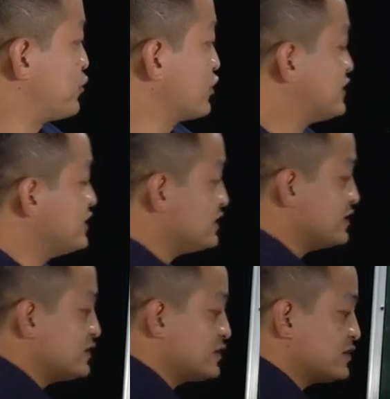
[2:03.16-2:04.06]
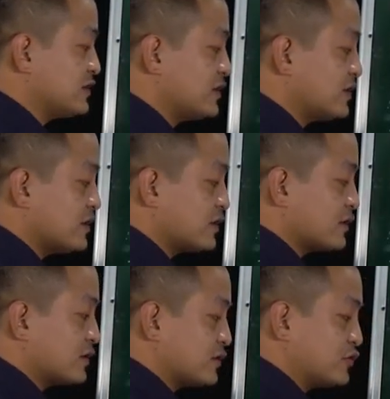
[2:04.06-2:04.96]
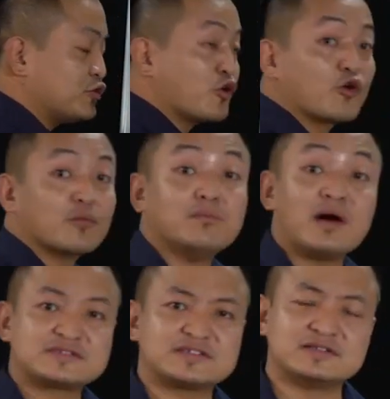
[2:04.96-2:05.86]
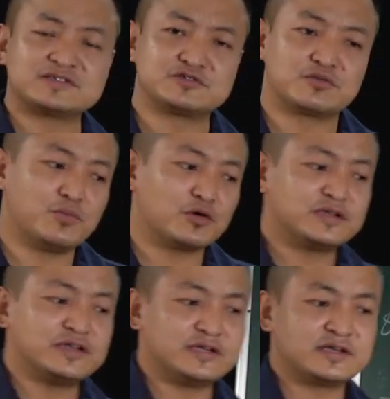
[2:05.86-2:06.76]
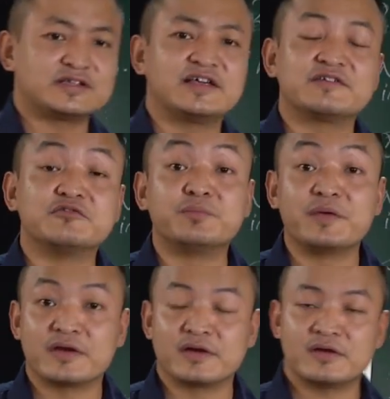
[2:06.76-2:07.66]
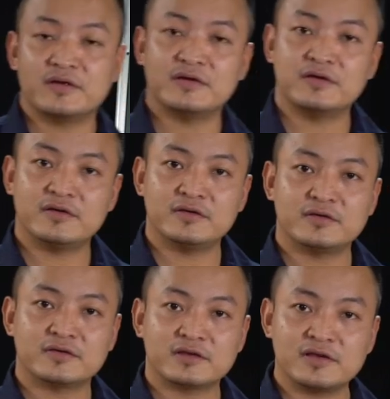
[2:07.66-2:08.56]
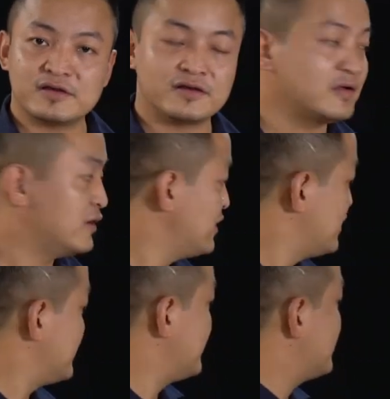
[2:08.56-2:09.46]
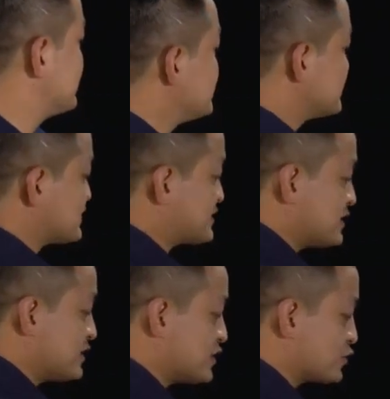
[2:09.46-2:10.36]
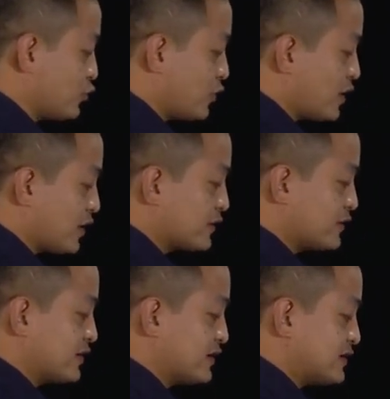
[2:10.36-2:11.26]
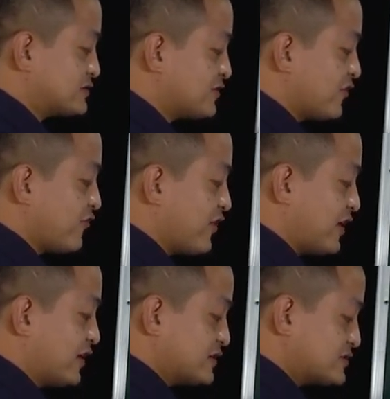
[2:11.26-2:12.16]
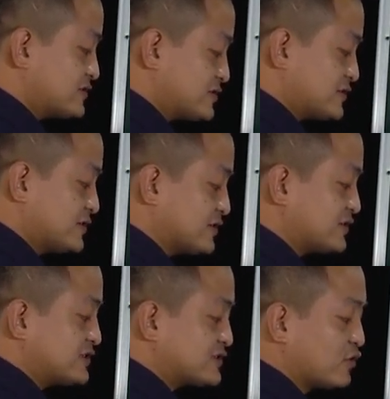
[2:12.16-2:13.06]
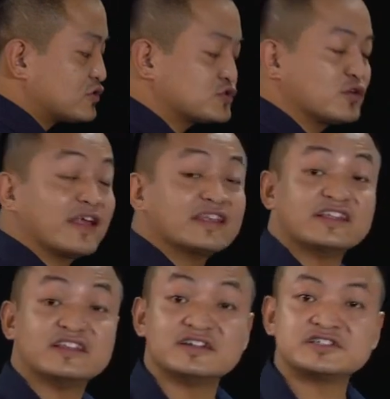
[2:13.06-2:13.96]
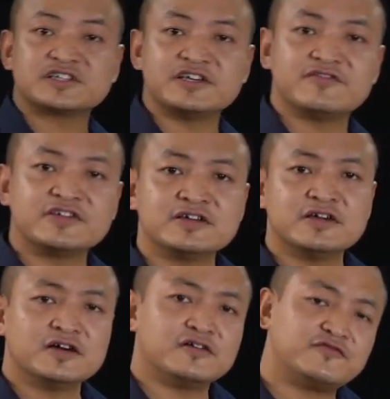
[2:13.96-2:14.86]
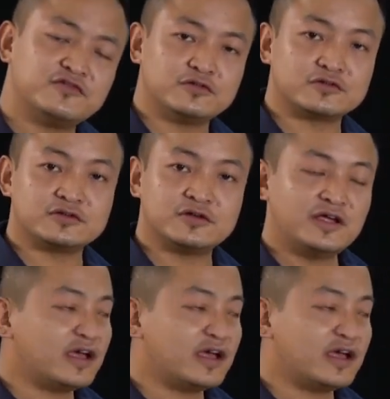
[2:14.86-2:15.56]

protein, your muscles, your body get repaired. Clear? Now, the third one is fats. This is also an energy-giving food.